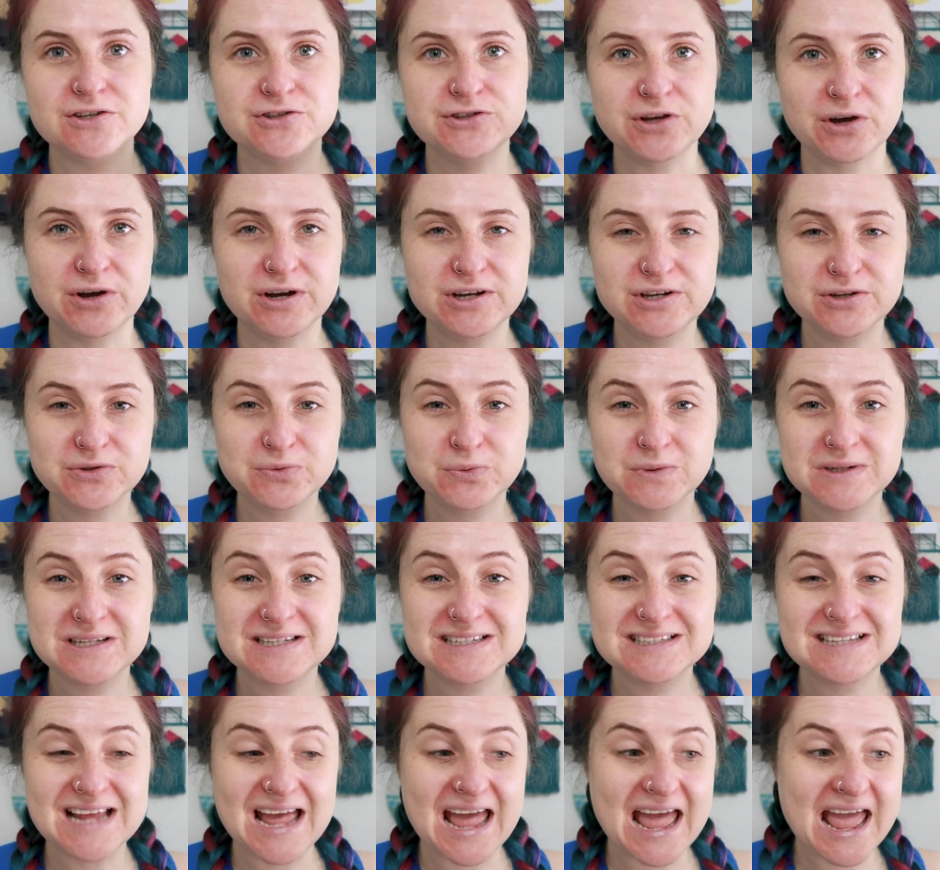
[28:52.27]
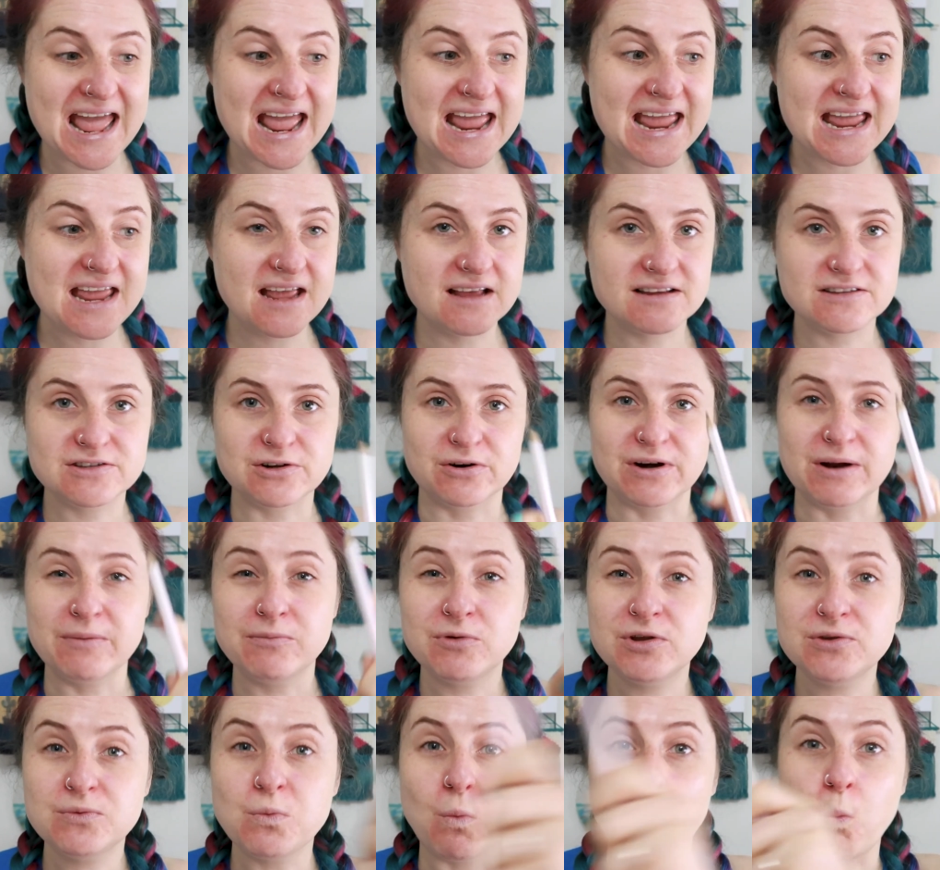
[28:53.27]
So I just want to say, sorry,
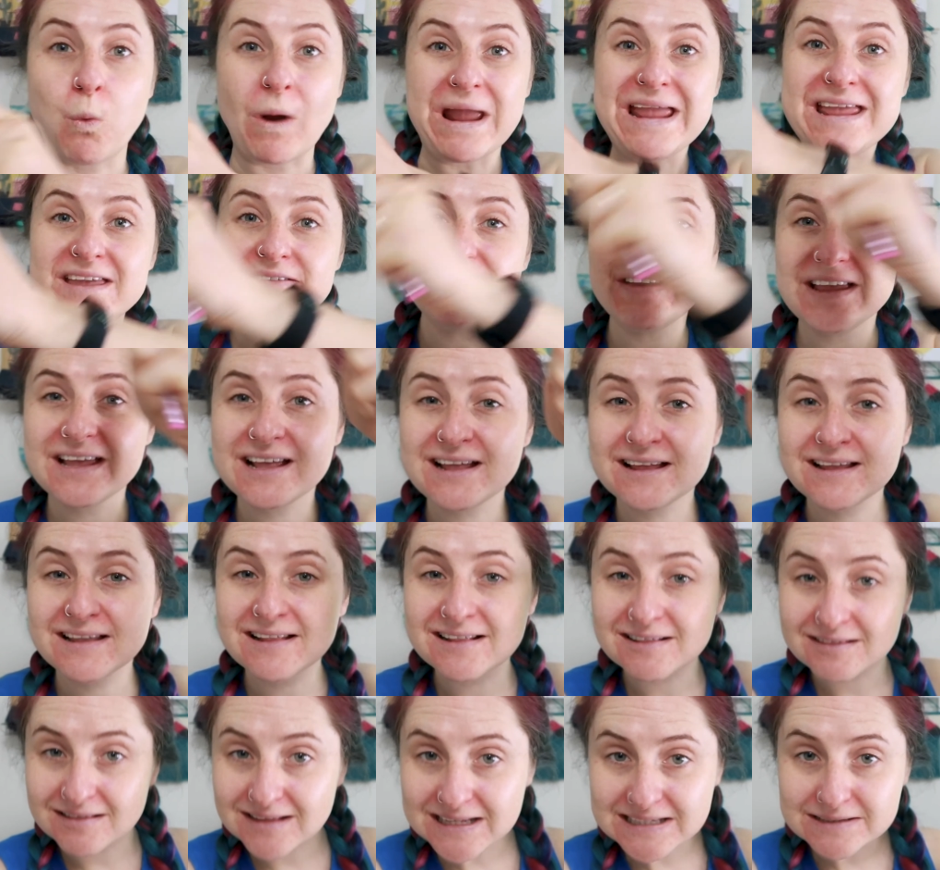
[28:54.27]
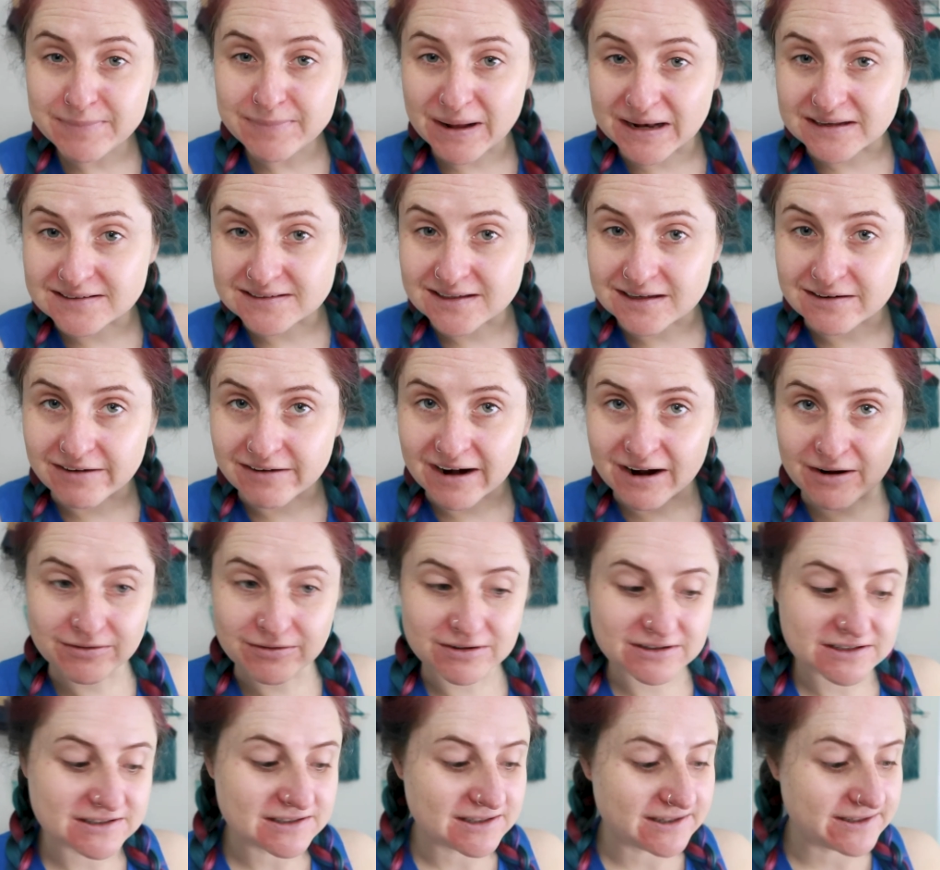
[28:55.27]
I'm just waving this pencil
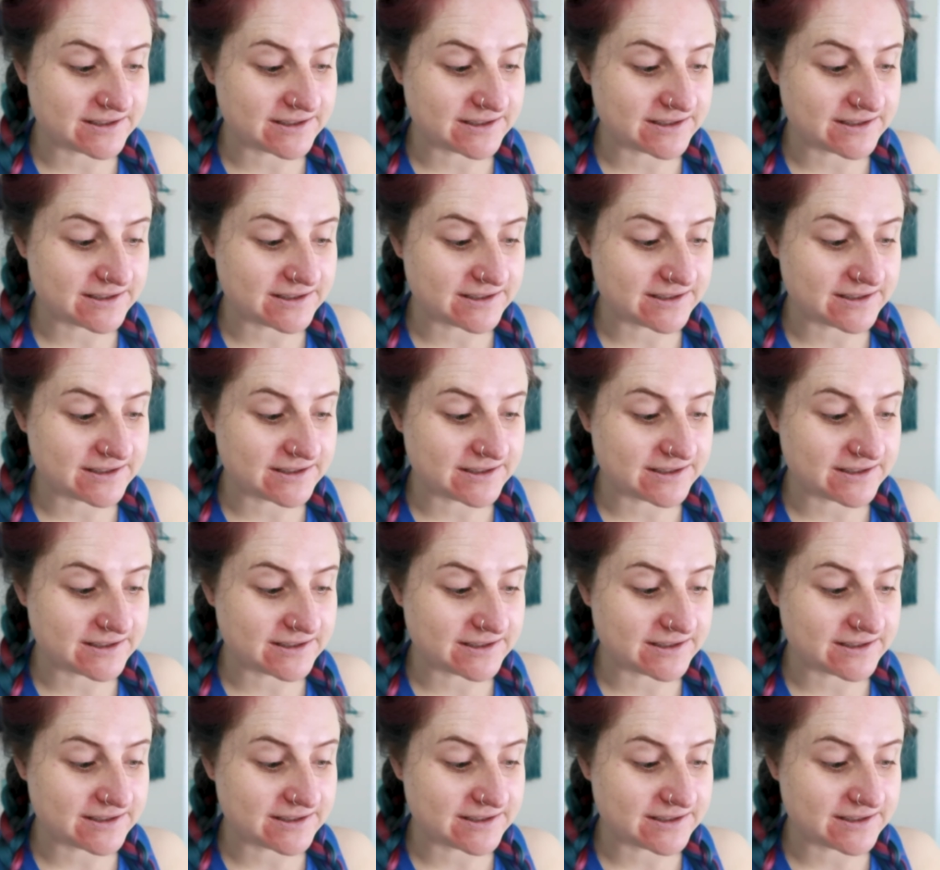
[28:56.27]
around.